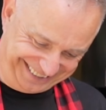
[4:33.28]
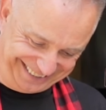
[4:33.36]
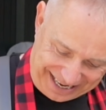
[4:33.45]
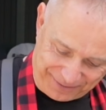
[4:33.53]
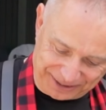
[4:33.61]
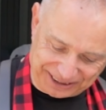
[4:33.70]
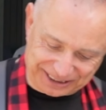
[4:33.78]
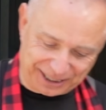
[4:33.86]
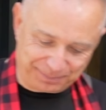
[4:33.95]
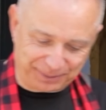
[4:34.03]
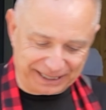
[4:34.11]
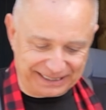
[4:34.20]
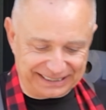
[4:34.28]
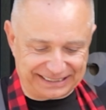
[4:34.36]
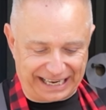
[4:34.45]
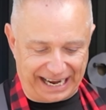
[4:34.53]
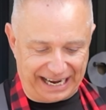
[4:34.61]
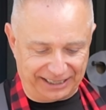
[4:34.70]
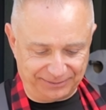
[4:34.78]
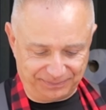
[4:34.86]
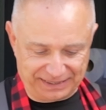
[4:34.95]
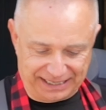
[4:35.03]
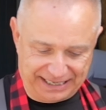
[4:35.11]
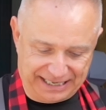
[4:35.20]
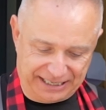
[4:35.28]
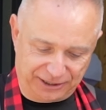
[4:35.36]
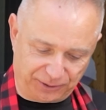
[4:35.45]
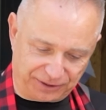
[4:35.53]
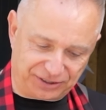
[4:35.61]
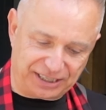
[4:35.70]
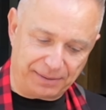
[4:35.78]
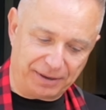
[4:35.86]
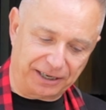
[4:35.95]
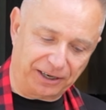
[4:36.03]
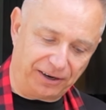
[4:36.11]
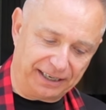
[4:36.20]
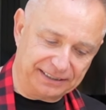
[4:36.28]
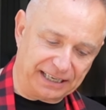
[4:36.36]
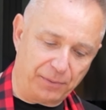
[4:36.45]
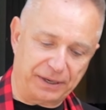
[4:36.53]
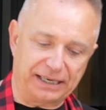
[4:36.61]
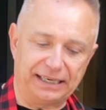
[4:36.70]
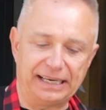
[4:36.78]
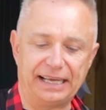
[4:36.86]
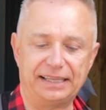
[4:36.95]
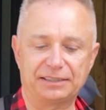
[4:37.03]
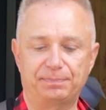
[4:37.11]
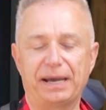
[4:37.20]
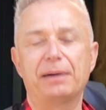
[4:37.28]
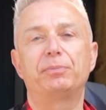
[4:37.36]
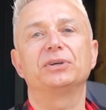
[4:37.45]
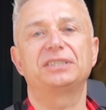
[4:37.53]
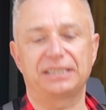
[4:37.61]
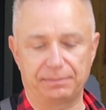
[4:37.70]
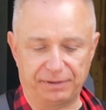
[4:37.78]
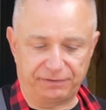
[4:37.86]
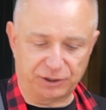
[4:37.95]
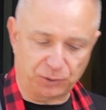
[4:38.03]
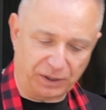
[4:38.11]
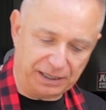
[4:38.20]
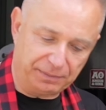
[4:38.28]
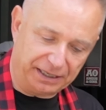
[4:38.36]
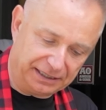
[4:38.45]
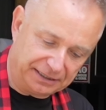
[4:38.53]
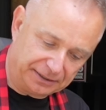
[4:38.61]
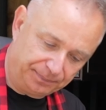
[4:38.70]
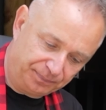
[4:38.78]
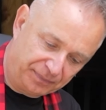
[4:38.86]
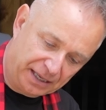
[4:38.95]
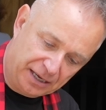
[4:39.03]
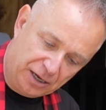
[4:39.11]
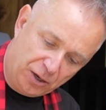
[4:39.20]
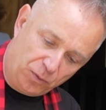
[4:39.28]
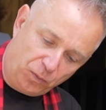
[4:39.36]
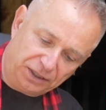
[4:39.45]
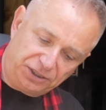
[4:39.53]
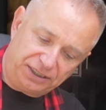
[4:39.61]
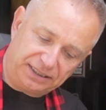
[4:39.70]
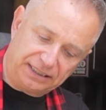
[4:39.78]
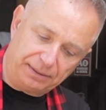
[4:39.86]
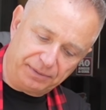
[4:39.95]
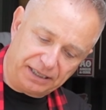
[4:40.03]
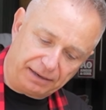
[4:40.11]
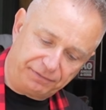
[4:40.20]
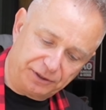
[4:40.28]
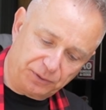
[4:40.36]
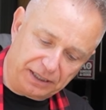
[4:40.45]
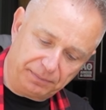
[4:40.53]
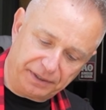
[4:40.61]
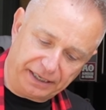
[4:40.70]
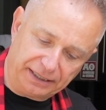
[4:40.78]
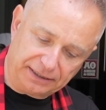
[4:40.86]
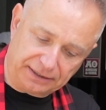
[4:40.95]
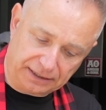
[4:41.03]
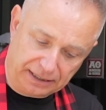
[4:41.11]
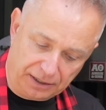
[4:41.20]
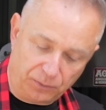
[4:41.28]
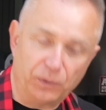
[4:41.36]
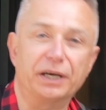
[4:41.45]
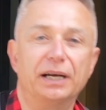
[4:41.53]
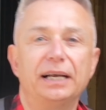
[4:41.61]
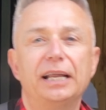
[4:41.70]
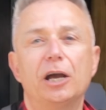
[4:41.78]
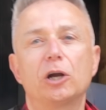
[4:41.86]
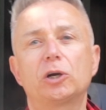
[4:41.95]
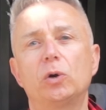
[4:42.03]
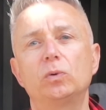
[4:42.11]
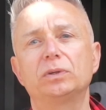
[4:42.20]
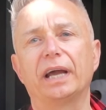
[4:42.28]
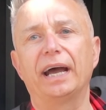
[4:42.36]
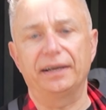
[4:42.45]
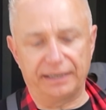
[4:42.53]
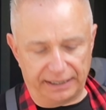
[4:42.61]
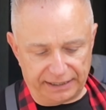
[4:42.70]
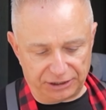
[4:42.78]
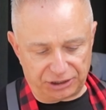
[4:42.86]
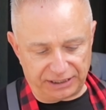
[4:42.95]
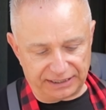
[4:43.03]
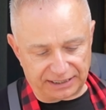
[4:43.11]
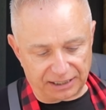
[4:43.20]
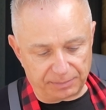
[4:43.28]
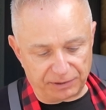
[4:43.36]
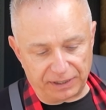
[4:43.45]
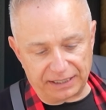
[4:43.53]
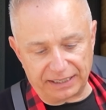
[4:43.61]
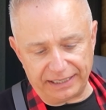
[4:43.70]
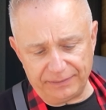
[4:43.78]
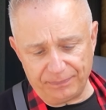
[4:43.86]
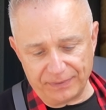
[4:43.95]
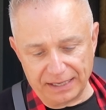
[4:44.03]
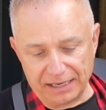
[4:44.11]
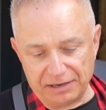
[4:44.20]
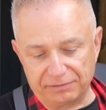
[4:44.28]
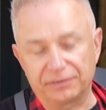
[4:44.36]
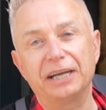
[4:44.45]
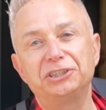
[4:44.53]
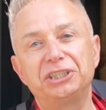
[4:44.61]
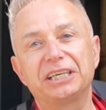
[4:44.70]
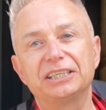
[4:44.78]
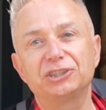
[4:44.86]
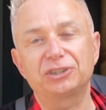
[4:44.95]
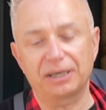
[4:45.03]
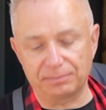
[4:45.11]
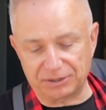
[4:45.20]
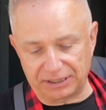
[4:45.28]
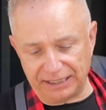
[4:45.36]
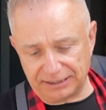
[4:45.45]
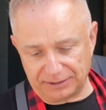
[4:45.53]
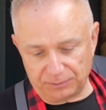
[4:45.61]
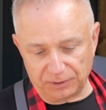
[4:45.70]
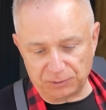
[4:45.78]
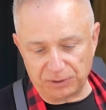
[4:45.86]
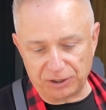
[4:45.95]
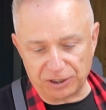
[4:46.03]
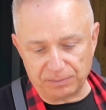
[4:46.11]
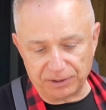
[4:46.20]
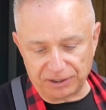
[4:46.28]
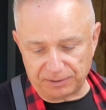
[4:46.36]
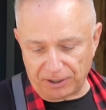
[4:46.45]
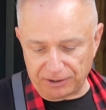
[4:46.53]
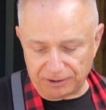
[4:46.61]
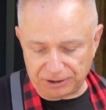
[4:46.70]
Then we're just going to bring this down to a simmer, guys, and we're going to let this bad boy simmer for 20 minutes. Once she's simmered up for 20 minutes, we're going to let her cool down, and then she is going to be ready for our chicken drumsticks once we cook them on the KAMADO